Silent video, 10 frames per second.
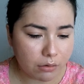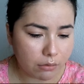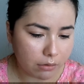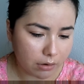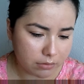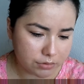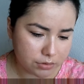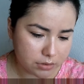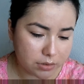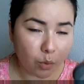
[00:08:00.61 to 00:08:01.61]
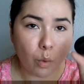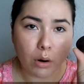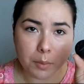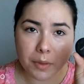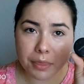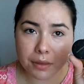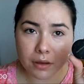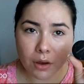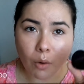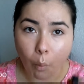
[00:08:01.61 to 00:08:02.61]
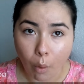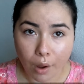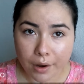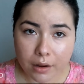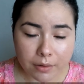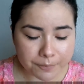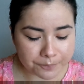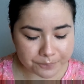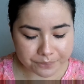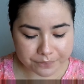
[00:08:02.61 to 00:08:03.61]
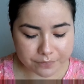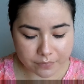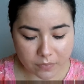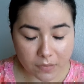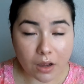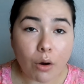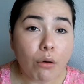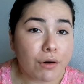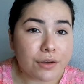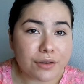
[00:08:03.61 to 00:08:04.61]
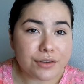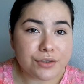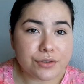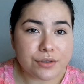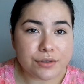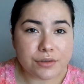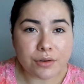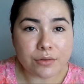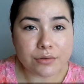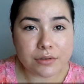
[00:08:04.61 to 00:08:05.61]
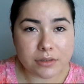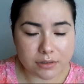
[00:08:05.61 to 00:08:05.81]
or just the warmth one, or you can just use